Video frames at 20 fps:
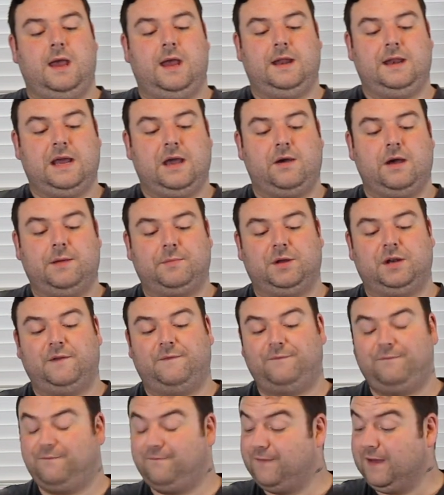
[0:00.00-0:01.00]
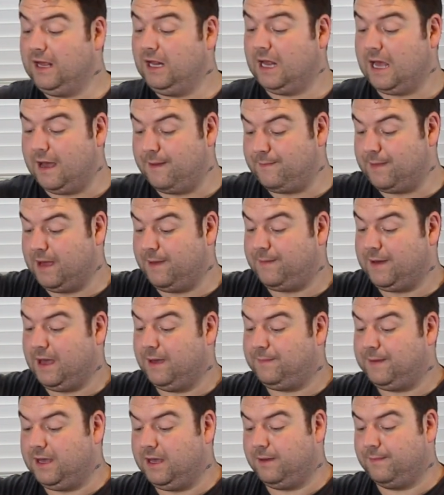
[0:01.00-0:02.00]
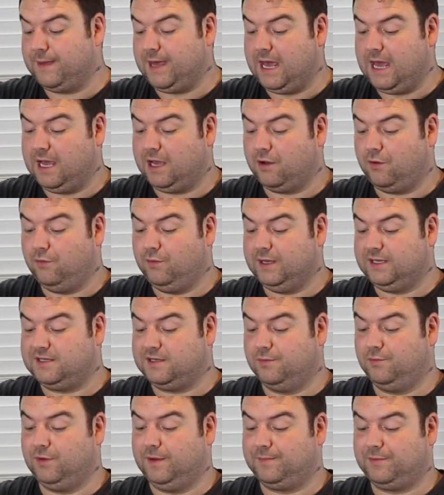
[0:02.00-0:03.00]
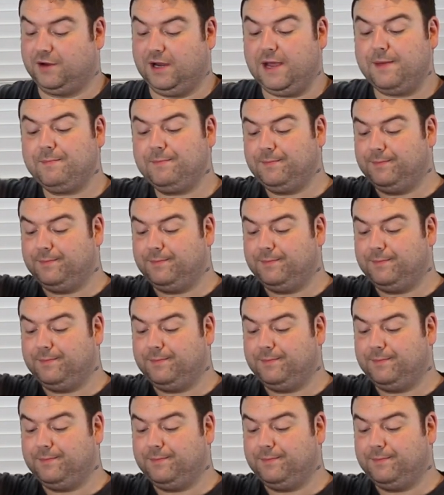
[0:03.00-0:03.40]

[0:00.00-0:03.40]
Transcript: And now I'm gonna fill up my piping bag with some whipped cream.